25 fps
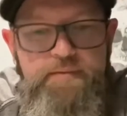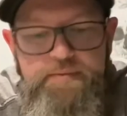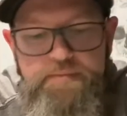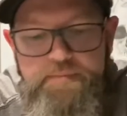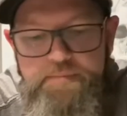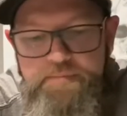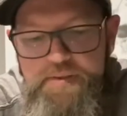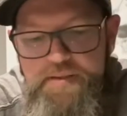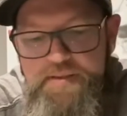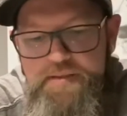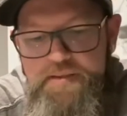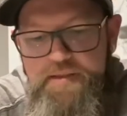
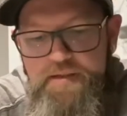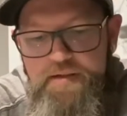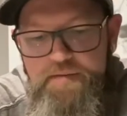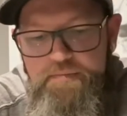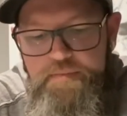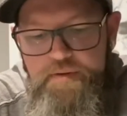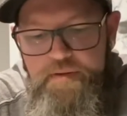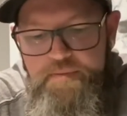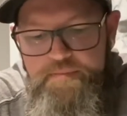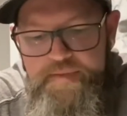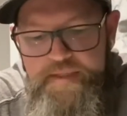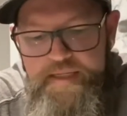But
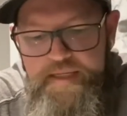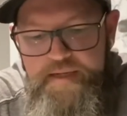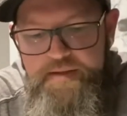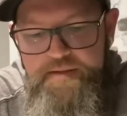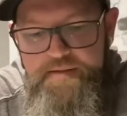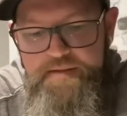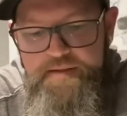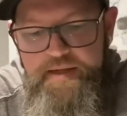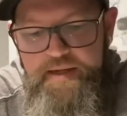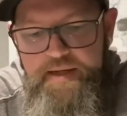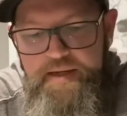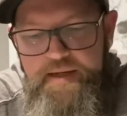I dare
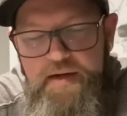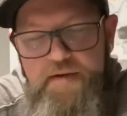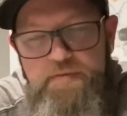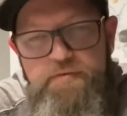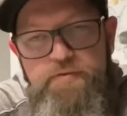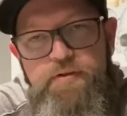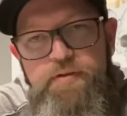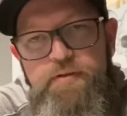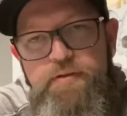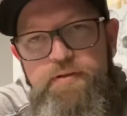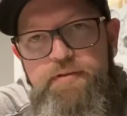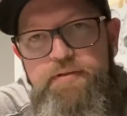say
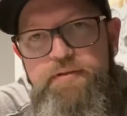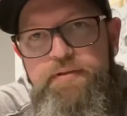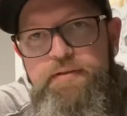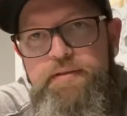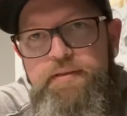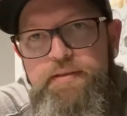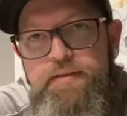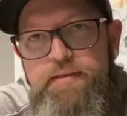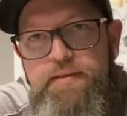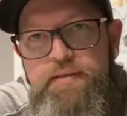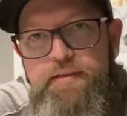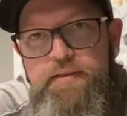after
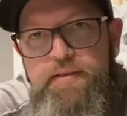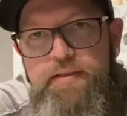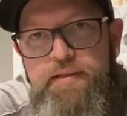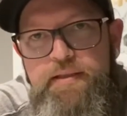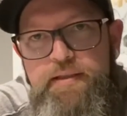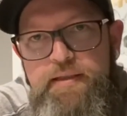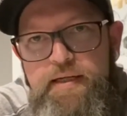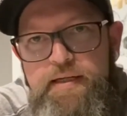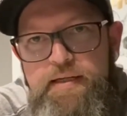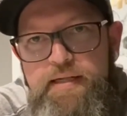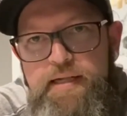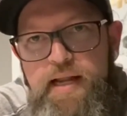
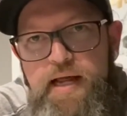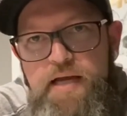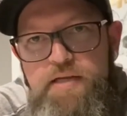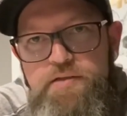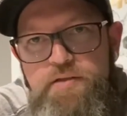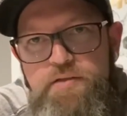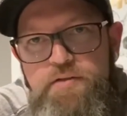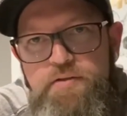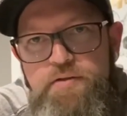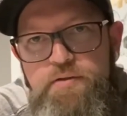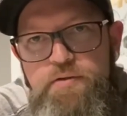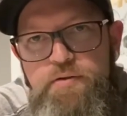a glass or
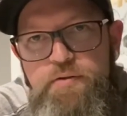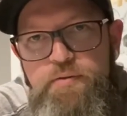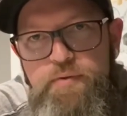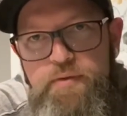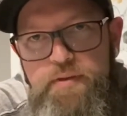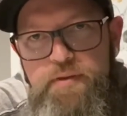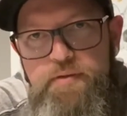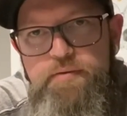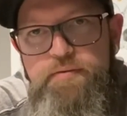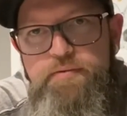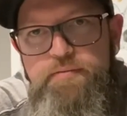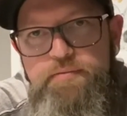
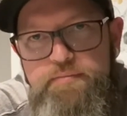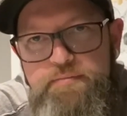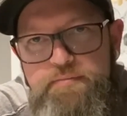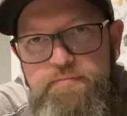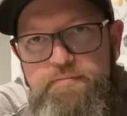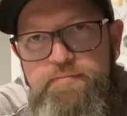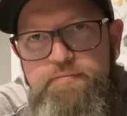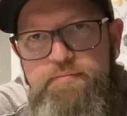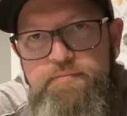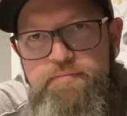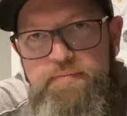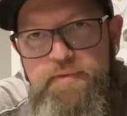two,
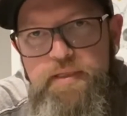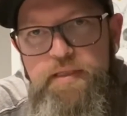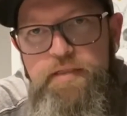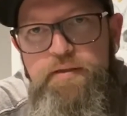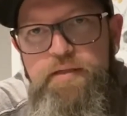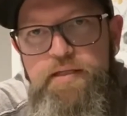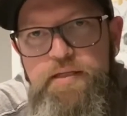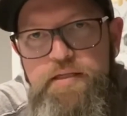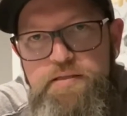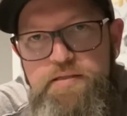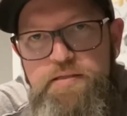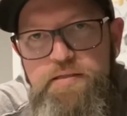it'll
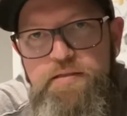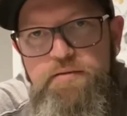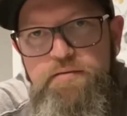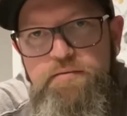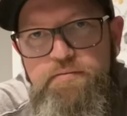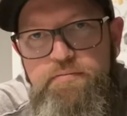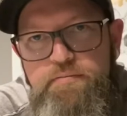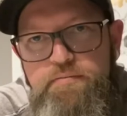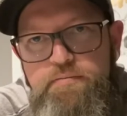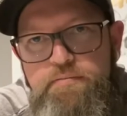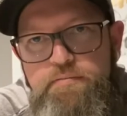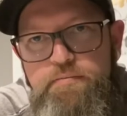hit you
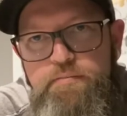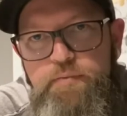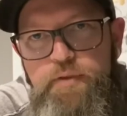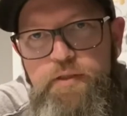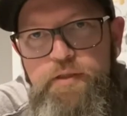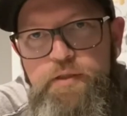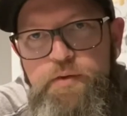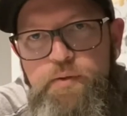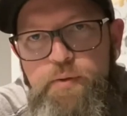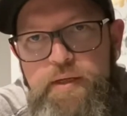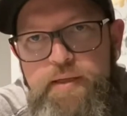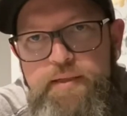real
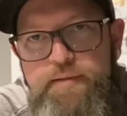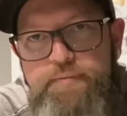quick.